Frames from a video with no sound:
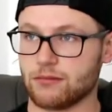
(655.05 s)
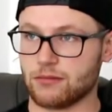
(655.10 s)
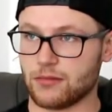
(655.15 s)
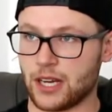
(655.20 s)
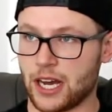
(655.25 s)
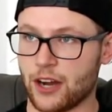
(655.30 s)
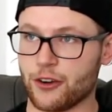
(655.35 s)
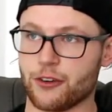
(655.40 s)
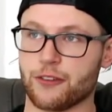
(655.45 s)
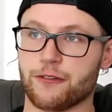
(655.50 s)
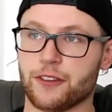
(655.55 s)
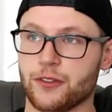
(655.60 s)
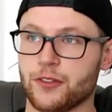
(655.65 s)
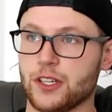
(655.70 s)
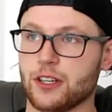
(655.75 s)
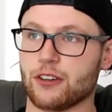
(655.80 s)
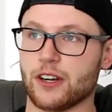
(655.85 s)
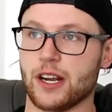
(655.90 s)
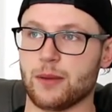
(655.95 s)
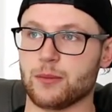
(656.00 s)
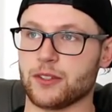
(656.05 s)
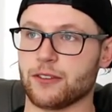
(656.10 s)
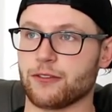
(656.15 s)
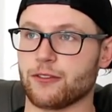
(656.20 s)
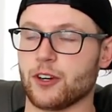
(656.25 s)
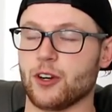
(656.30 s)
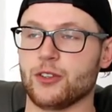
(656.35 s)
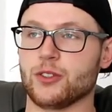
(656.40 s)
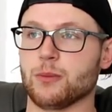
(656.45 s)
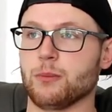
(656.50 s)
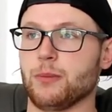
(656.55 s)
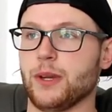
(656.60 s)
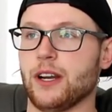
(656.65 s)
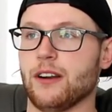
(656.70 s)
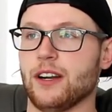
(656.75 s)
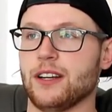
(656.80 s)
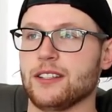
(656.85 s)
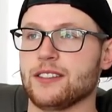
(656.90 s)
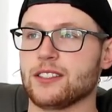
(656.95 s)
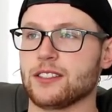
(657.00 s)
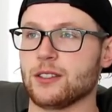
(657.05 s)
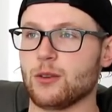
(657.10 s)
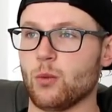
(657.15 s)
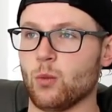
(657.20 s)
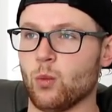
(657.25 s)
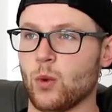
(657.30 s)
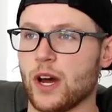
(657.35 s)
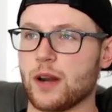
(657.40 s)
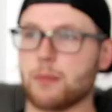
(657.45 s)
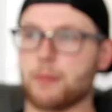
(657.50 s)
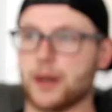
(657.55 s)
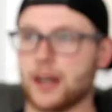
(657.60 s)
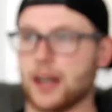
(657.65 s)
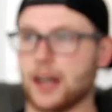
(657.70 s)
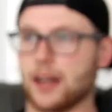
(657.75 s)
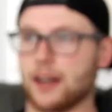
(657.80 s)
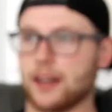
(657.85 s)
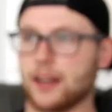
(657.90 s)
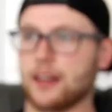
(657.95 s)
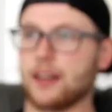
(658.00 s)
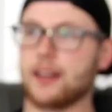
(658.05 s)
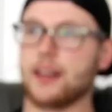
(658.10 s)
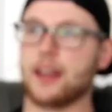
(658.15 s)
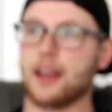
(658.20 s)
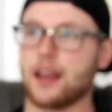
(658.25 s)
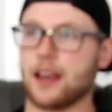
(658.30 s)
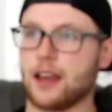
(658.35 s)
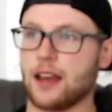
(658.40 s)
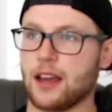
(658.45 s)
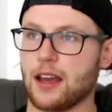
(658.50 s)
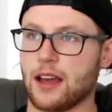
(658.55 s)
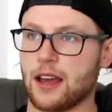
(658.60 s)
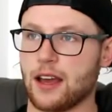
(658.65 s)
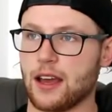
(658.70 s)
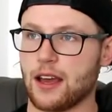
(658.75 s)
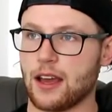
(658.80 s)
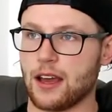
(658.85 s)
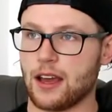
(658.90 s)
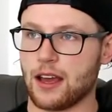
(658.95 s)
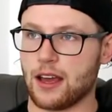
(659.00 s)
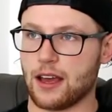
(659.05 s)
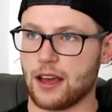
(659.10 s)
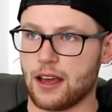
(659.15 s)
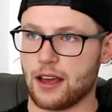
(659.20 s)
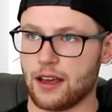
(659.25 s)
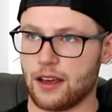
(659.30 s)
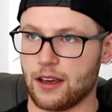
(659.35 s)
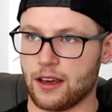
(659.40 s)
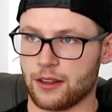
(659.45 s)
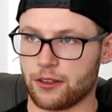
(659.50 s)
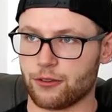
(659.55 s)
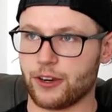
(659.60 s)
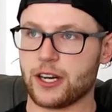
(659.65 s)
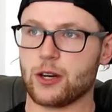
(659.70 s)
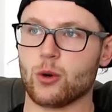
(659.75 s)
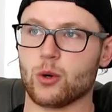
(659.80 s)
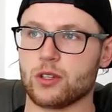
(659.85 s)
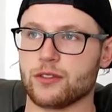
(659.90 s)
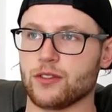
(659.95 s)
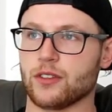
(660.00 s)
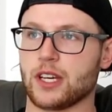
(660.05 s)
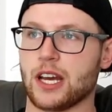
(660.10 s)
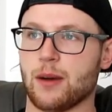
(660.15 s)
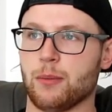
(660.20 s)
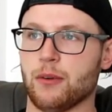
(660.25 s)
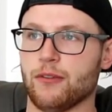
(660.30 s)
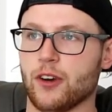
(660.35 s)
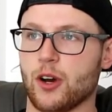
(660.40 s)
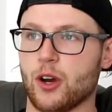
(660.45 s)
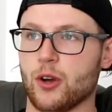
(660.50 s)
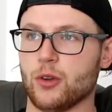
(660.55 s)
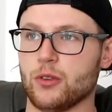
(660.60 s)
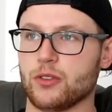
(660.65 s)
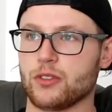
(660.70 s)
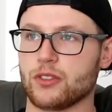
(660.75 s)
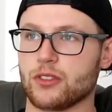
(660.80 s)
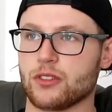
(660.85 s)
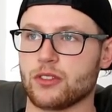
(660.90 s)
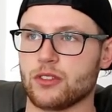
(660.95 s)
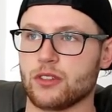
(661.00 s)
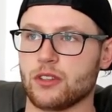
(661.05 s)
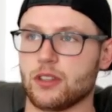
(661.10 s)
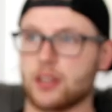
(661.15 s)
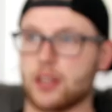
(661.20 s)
one hundred fifty grams of frozen berries, one banana, three quarters of a cup of oats,